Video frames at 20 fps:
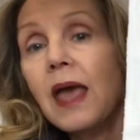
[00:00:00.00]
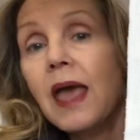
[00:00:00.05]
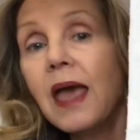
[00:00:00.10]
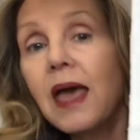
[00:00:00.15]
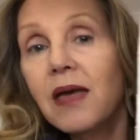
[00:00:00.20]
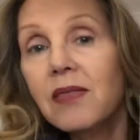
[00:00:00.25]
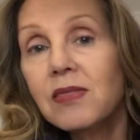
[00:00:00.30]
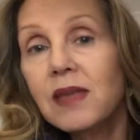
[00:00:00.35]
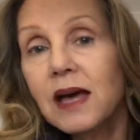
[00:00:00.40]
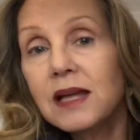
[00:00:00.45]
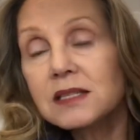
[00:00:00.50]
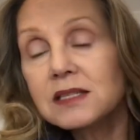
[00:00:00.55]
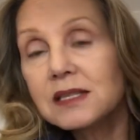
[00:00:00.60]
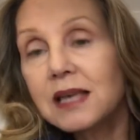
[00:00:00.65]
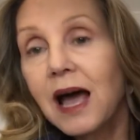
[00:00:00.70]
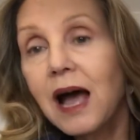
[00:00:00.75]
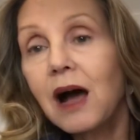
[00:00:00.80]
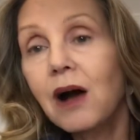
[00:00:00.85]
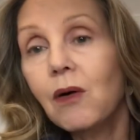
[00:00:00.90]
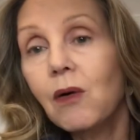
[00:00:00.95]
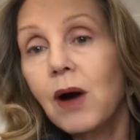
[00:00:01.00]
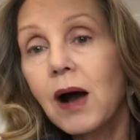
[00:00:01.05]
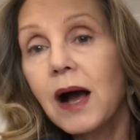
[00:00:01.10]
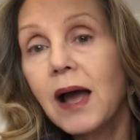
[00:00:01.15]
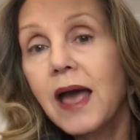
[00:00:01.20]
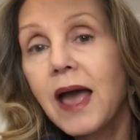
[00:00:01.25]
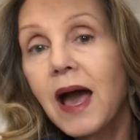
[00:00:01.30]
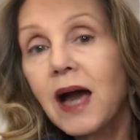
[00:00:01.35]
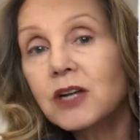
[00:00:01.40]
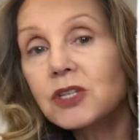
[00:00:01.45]
and that's how
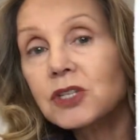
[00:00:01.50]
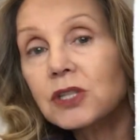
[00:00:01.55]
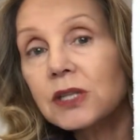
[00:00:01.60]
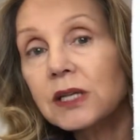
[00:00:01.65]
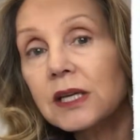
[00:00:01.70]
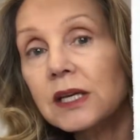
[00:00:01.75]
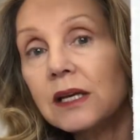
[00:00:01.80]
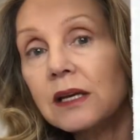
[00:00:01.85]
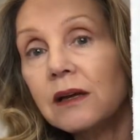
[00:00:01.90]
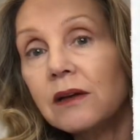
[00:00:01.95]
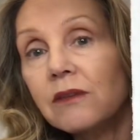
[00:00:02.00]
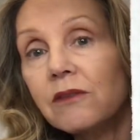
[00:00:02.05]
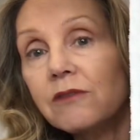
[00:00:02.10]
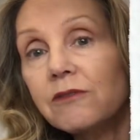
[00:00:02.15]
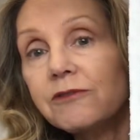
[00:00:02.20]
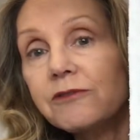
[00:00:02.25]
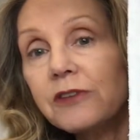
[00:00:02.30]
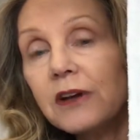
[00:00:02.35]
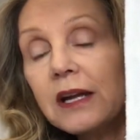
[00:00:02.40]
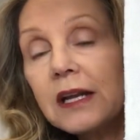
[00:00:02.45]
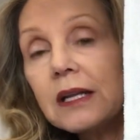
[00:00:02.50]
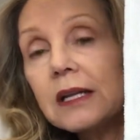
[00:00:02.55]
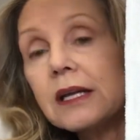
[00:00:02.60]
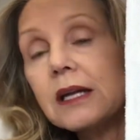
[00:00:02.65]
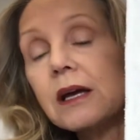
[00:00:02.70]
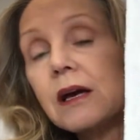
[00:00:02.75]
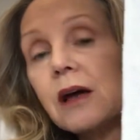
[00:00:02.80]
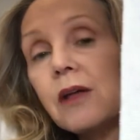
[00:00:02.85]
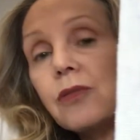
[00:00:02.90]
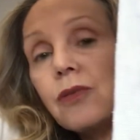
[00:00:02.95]
I actually finally
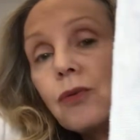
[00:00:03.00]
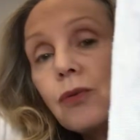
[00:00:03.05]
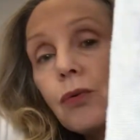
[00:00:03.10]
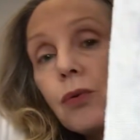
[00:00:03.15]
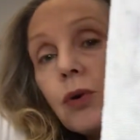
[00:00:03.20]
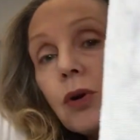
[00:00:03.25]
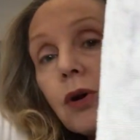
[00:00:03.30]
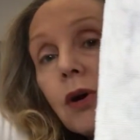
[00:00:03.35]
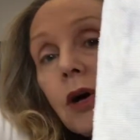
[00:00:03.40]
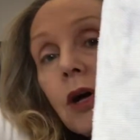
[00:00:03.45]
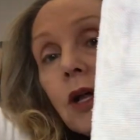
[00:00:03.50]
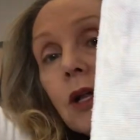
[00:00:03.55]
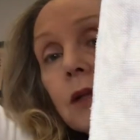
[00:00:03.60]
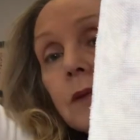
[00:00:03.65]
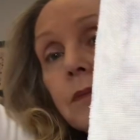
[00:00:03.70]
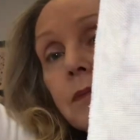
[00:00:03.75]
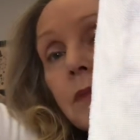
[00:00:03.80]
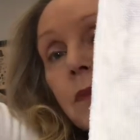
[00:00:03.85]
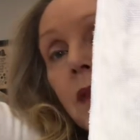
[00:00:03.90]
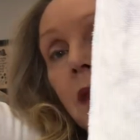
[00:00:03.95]
got through it all.